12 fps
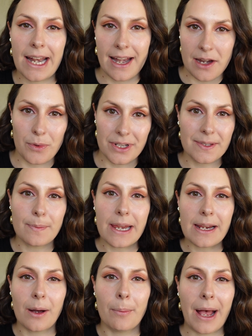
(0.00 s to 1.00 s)
in anyone's
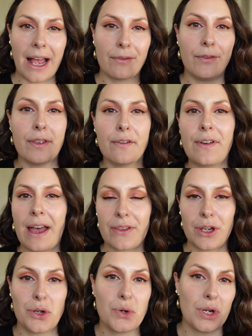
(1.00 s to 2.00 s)
makeup bag for the fact
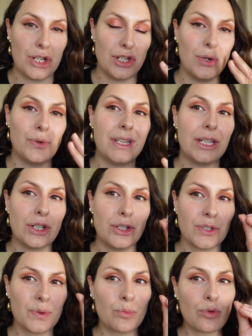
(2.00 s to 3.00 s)
that you can use it to
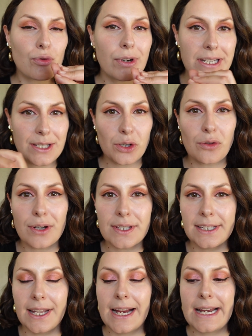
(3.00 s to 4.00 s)
just print
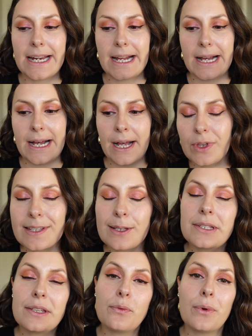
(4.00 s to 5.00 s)
across liner. There's
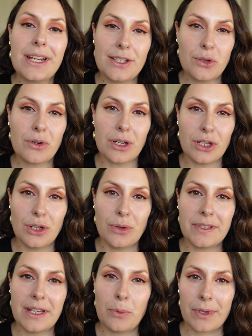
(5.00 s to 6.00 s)
lots of ways you can
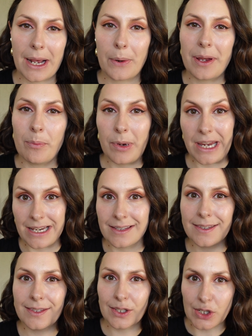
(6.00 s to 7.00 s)
use it without it being
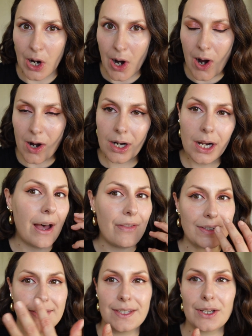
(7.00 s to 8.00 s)
stark. And
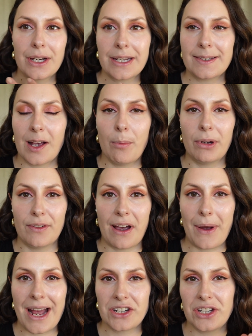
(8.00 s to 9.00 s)
this is a good example of
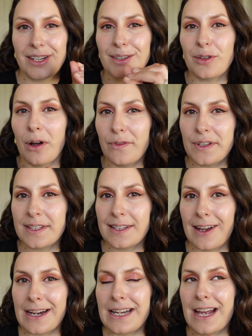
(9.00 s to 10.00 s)
how it actually softens
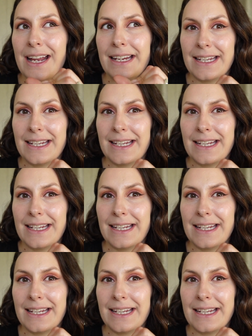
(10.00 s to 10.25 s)
liner,